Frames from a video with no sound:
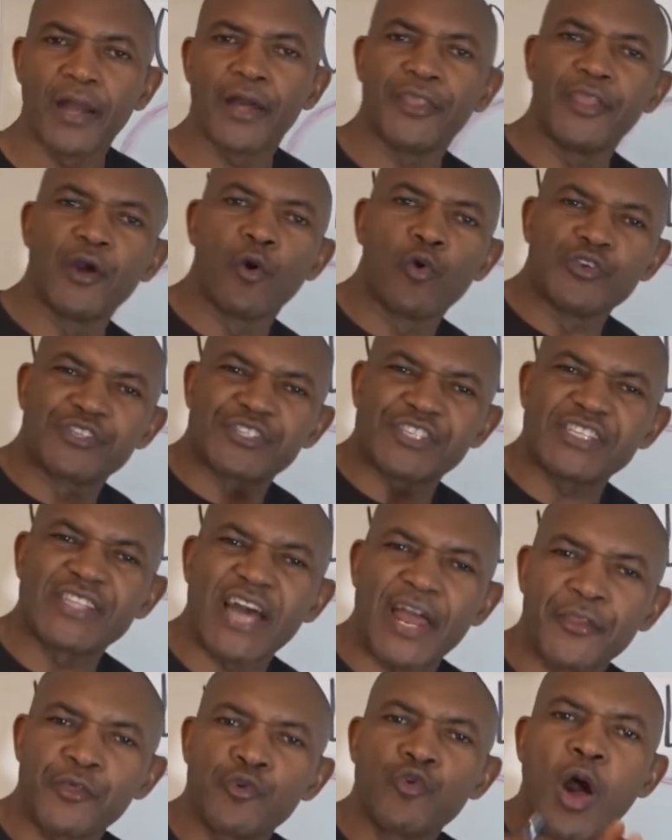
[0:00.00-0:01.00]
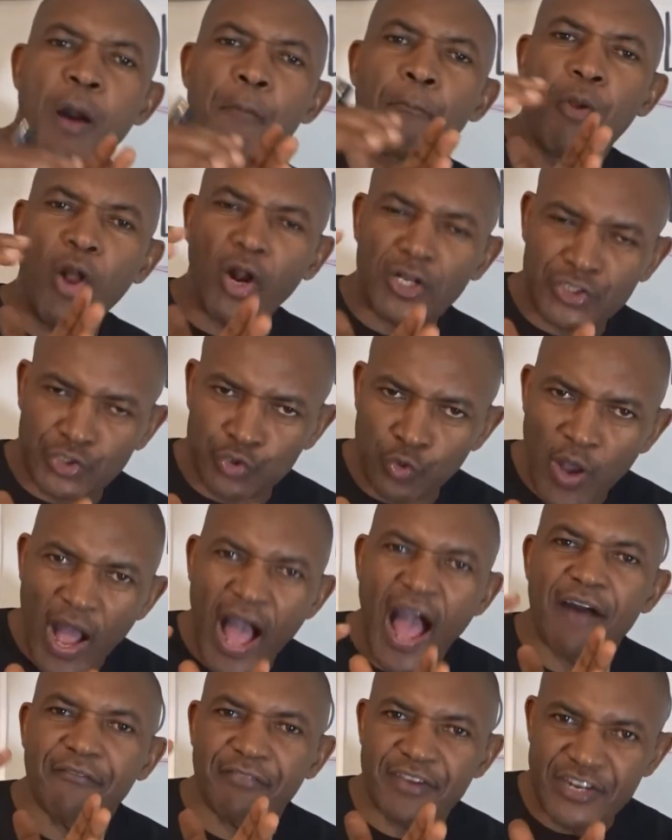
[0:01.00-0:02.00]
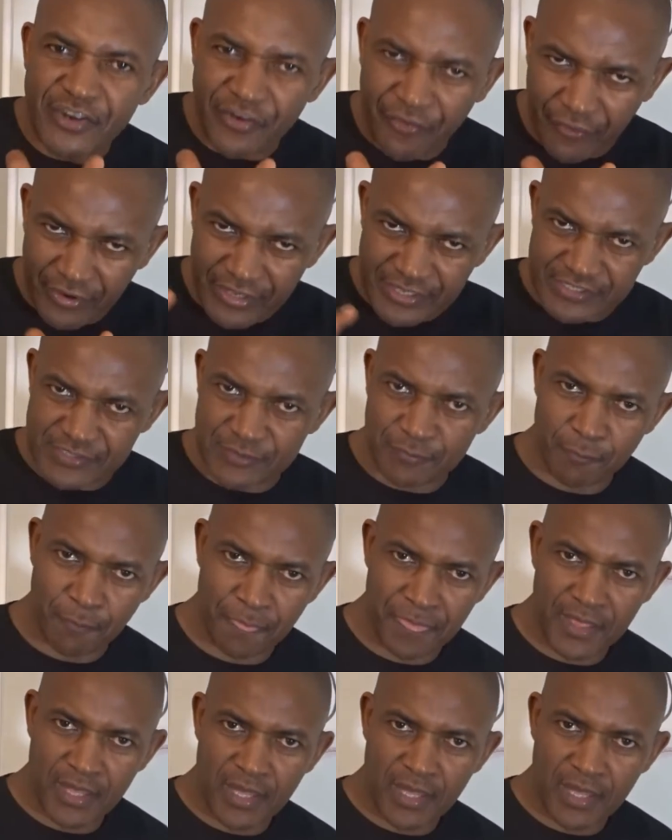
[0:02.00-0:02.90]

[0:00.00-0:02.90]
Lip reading: they will see that your blood sugar have increased.